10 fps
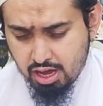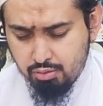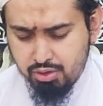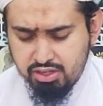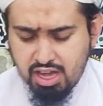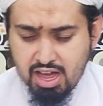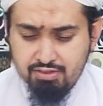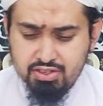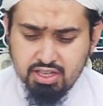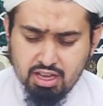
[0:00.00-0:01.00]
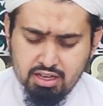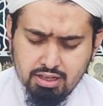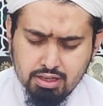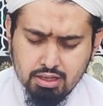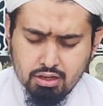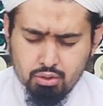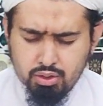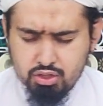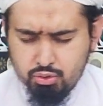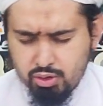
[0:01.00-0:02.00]
Our brother Afzal, who
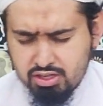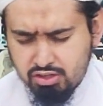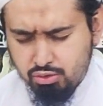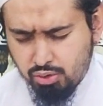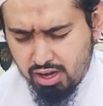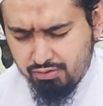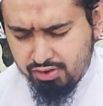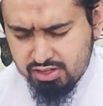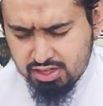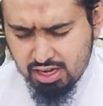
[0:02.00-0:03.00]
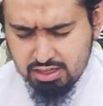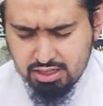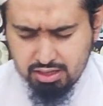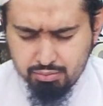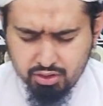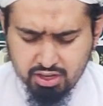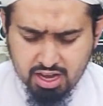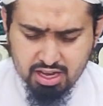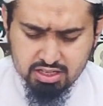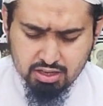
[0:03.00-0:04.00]
has requested du'a for his auntie, brother
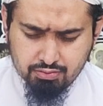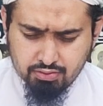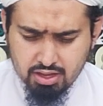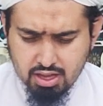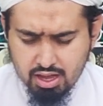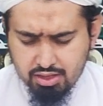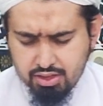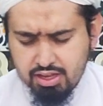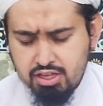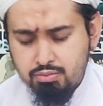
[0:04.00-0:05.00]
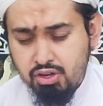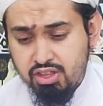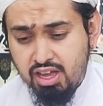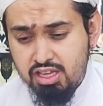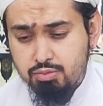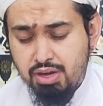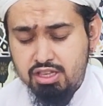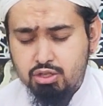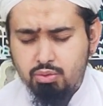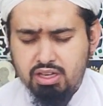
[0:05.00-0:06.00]
Asif, I think his mother has
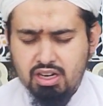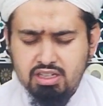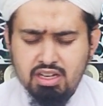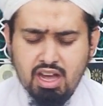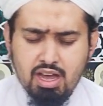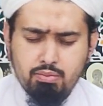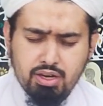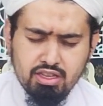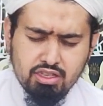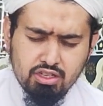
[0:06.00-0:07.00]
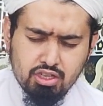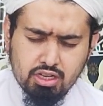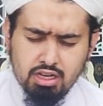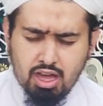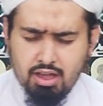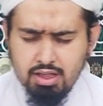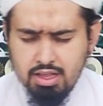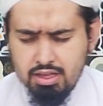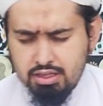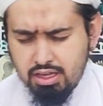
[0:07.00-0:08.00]
passed away. Grant a high place in Jannah.
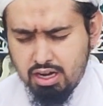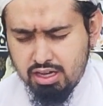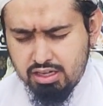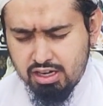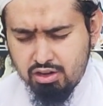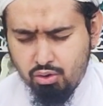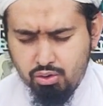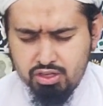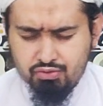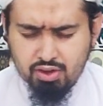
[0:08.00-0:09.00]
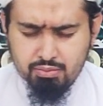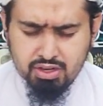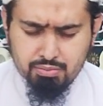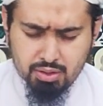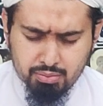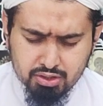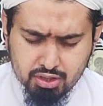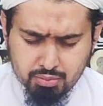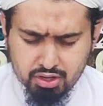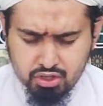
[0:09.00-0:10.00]
Ya Allah, grant all his family members
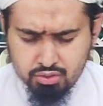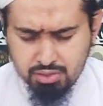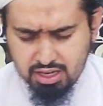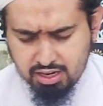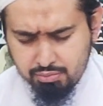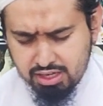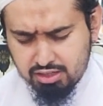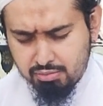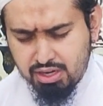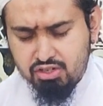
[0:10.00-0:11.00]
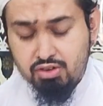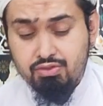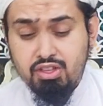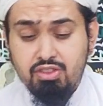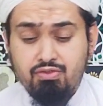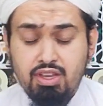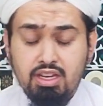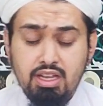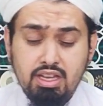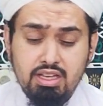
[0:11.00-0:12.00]
sabr jameel and make the matter of
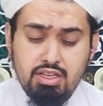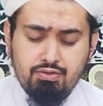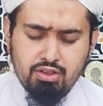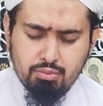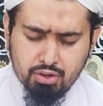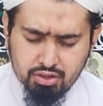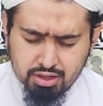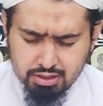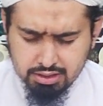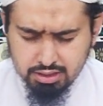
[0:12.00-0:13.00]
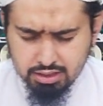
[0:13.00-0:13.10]
tadfeen easy for the brother.